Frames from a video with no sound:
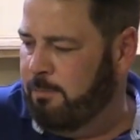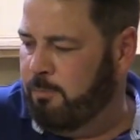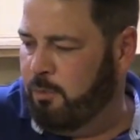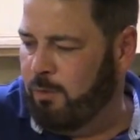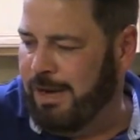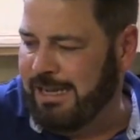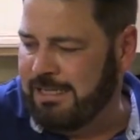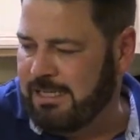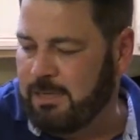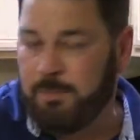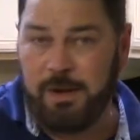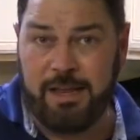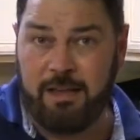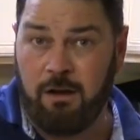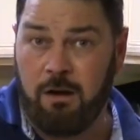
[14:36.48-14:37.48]
Breast,
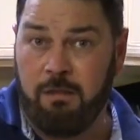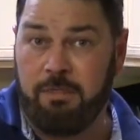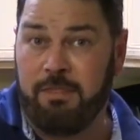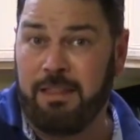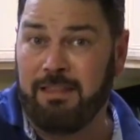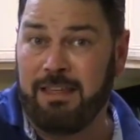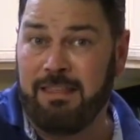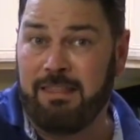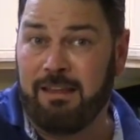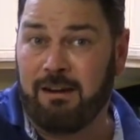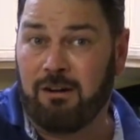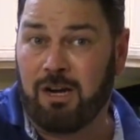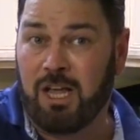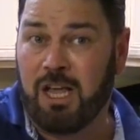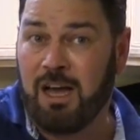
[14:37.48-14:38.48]
depending on how thinly
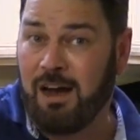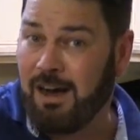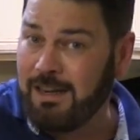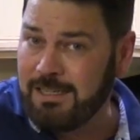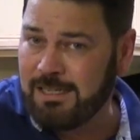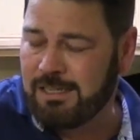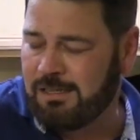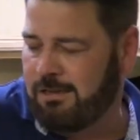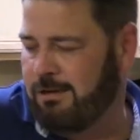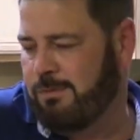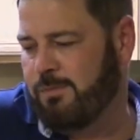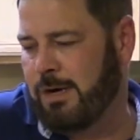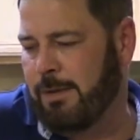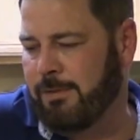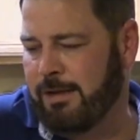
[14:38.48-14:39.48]
they're cut, you're
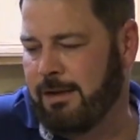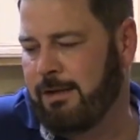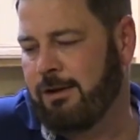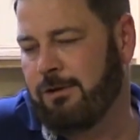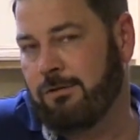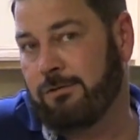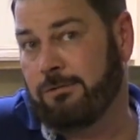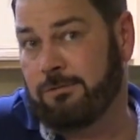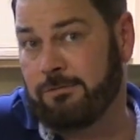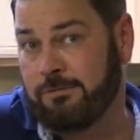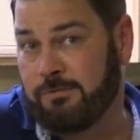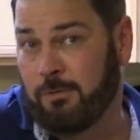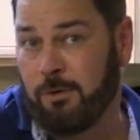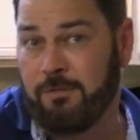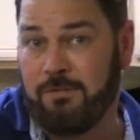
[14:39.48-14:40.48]
probably gonna go
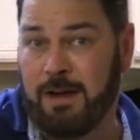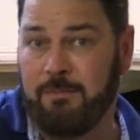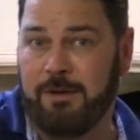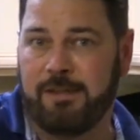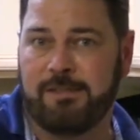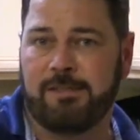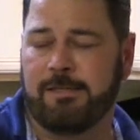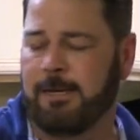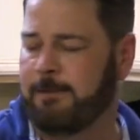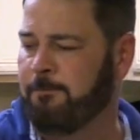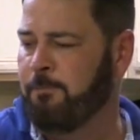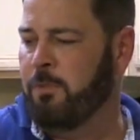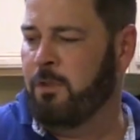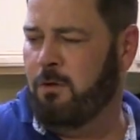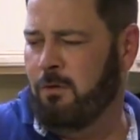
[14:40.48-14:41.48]
4 to 5 minutes aside,
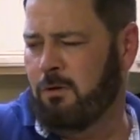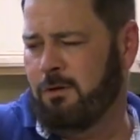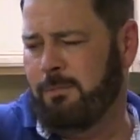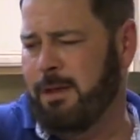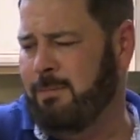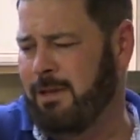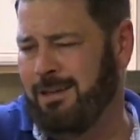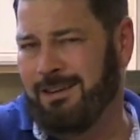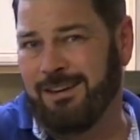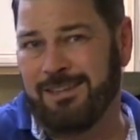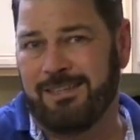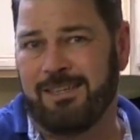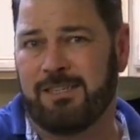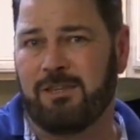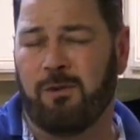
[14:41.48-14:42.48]
or maybe
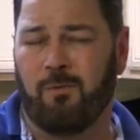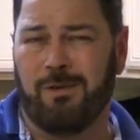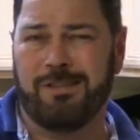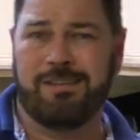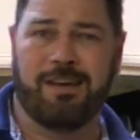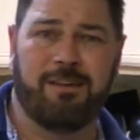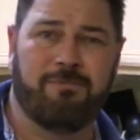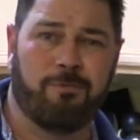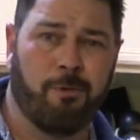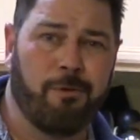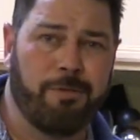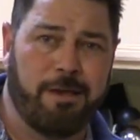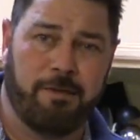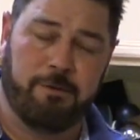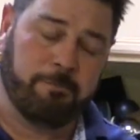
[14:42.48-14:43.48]
6 on one side, 4 on
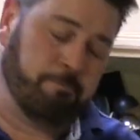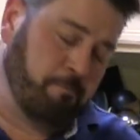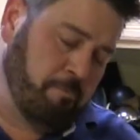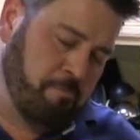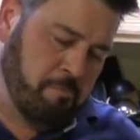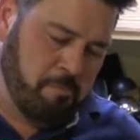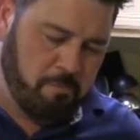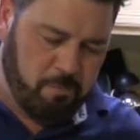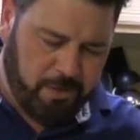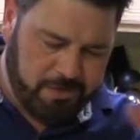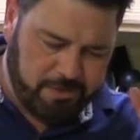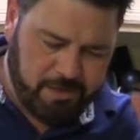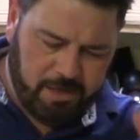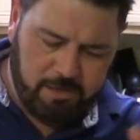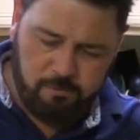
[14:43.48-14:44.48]
the other.
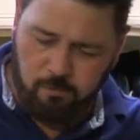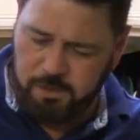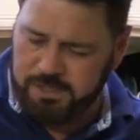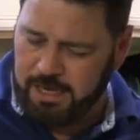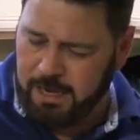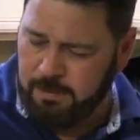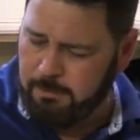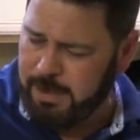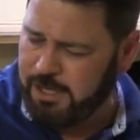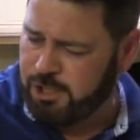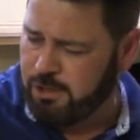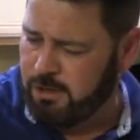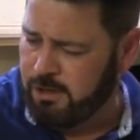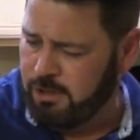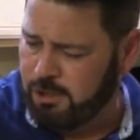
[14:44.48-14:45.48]
But once again, make
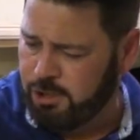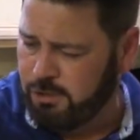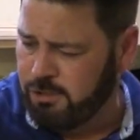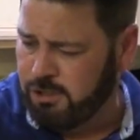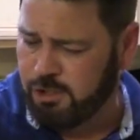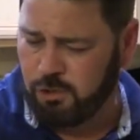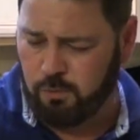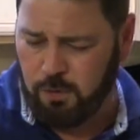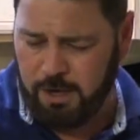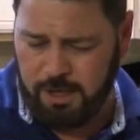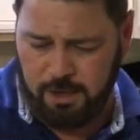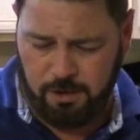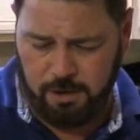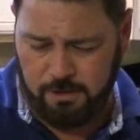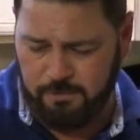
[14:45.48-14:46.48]
sure your juices are running
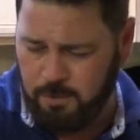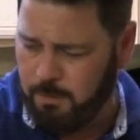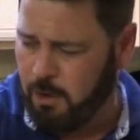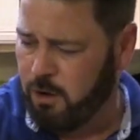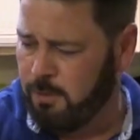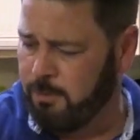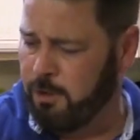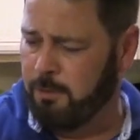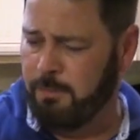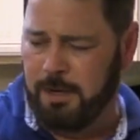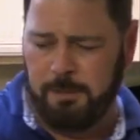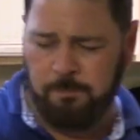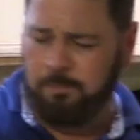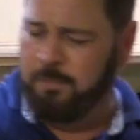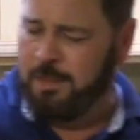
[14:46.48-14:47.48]
clear if you poke them a little
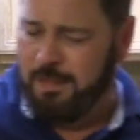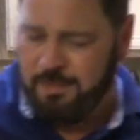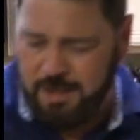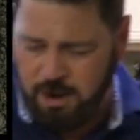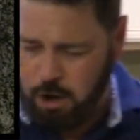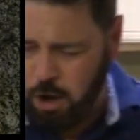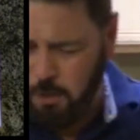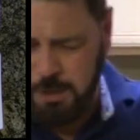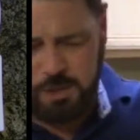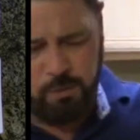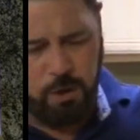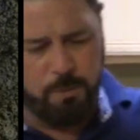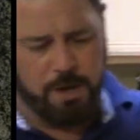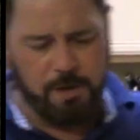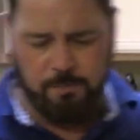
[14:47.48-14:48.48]
bit. They always
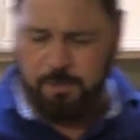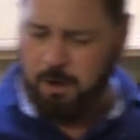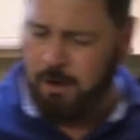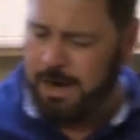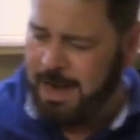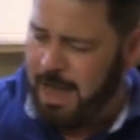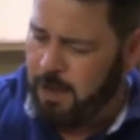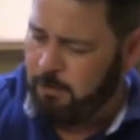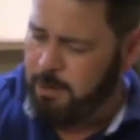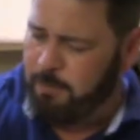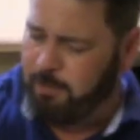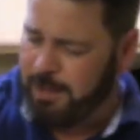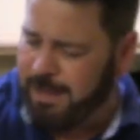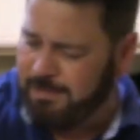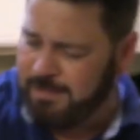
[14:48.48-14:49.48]
will be. All right, how do we
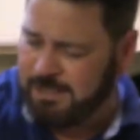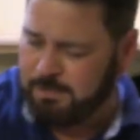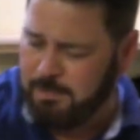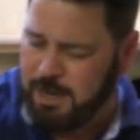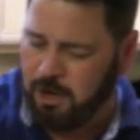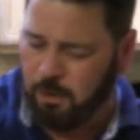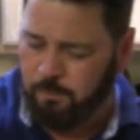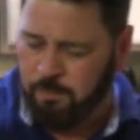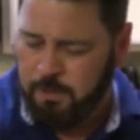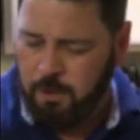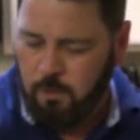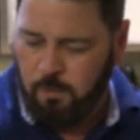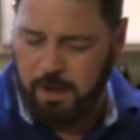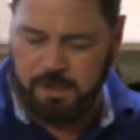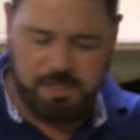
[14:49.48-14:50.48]
plate this meal?
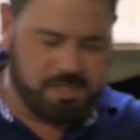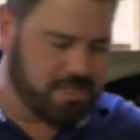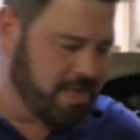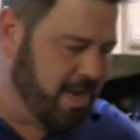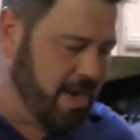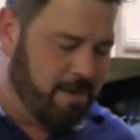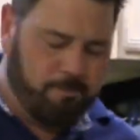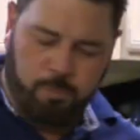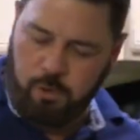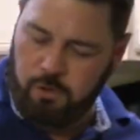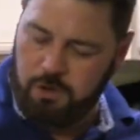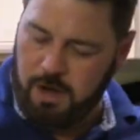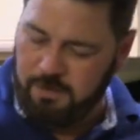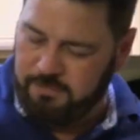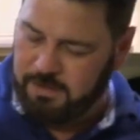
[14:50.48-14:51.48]
Well, you see I
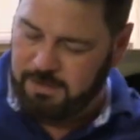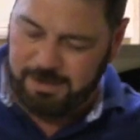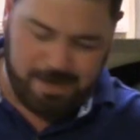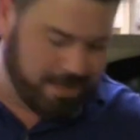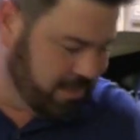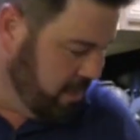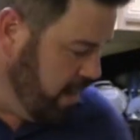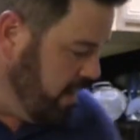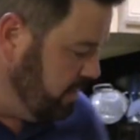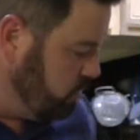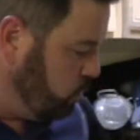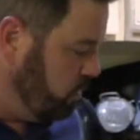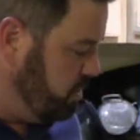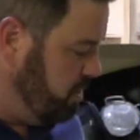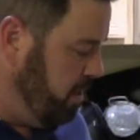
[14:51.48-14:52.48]
pulled off a nice hot
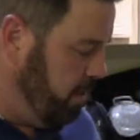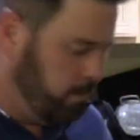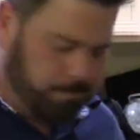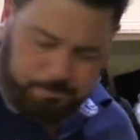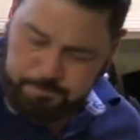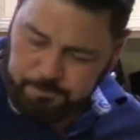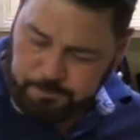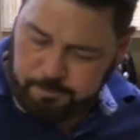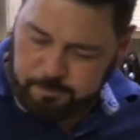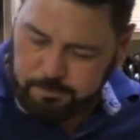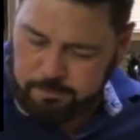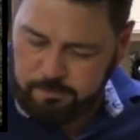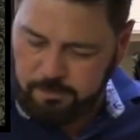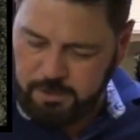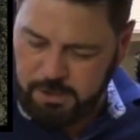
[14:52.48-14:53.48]
tortilla.
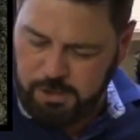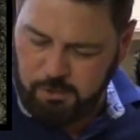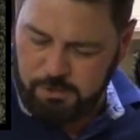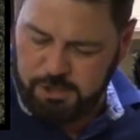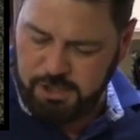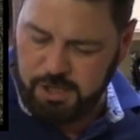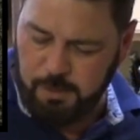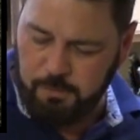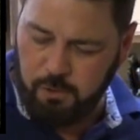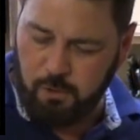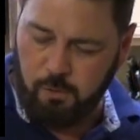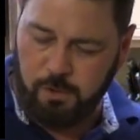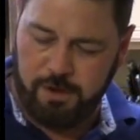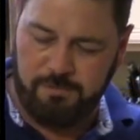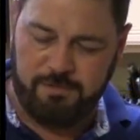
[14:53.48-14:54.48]
So we're just gonna
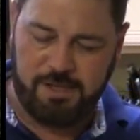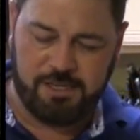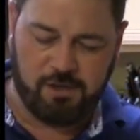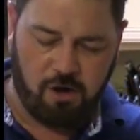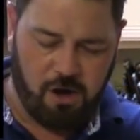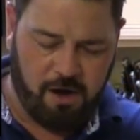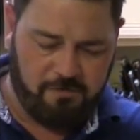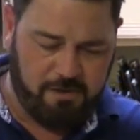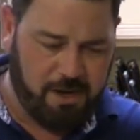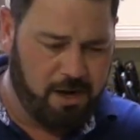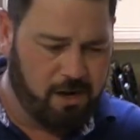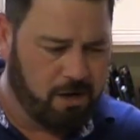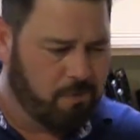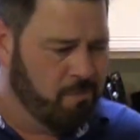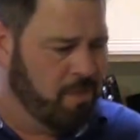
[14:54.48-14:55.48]
pull one of these off
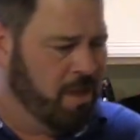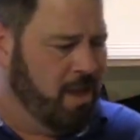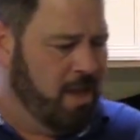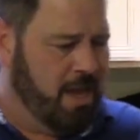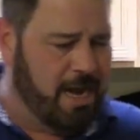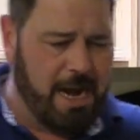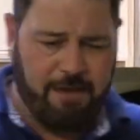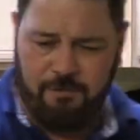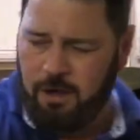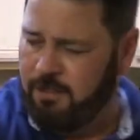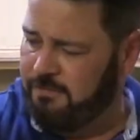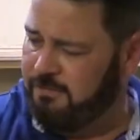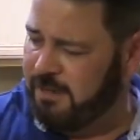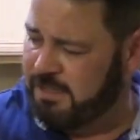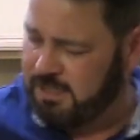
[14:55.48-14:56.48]
here and have all the
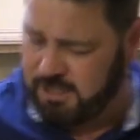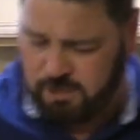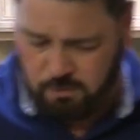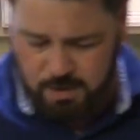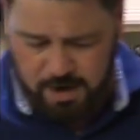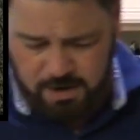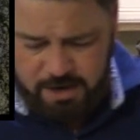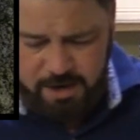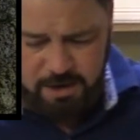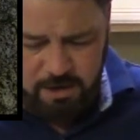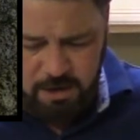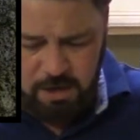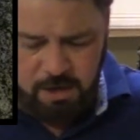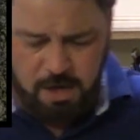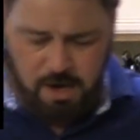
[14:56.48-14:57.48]
fixings around
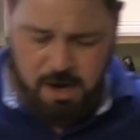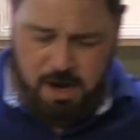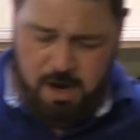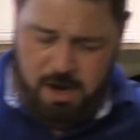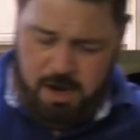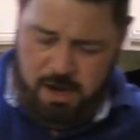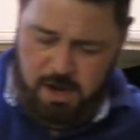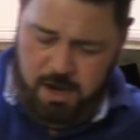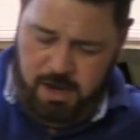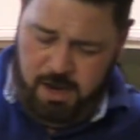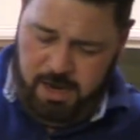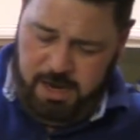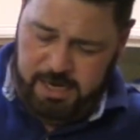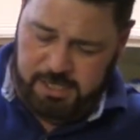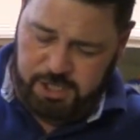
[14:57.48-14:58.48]
here.
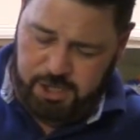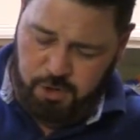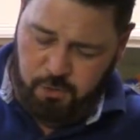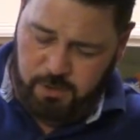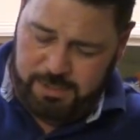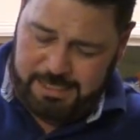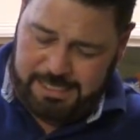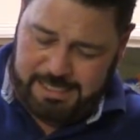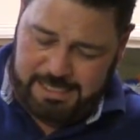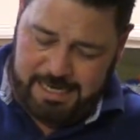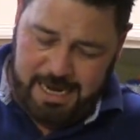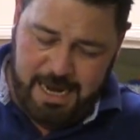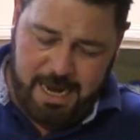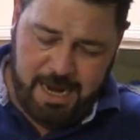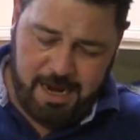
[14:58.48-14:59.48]
as you would
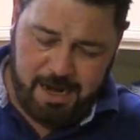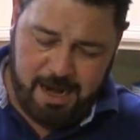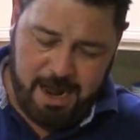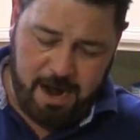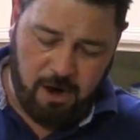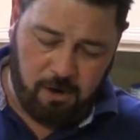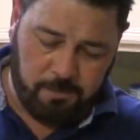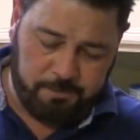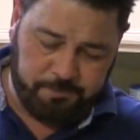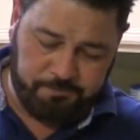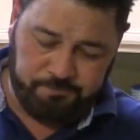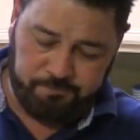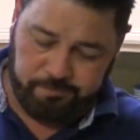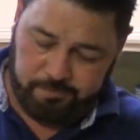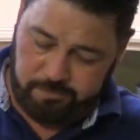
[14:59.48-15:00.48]
see. Now,
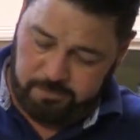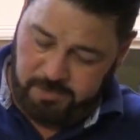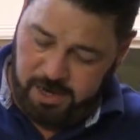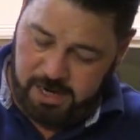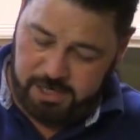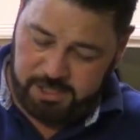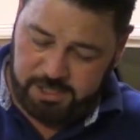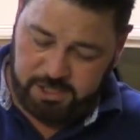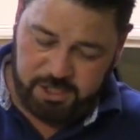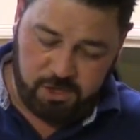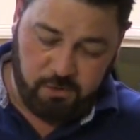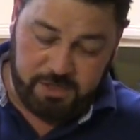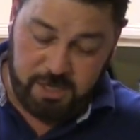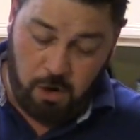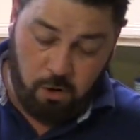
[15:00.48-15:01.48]
gosh, it's
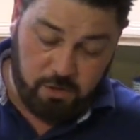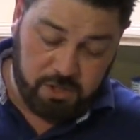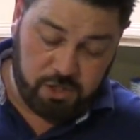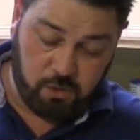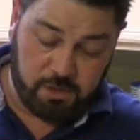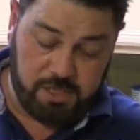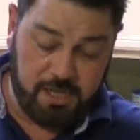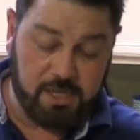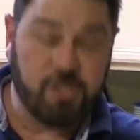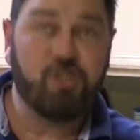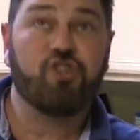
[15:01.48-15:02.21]
so easy. Oh, this tortilla is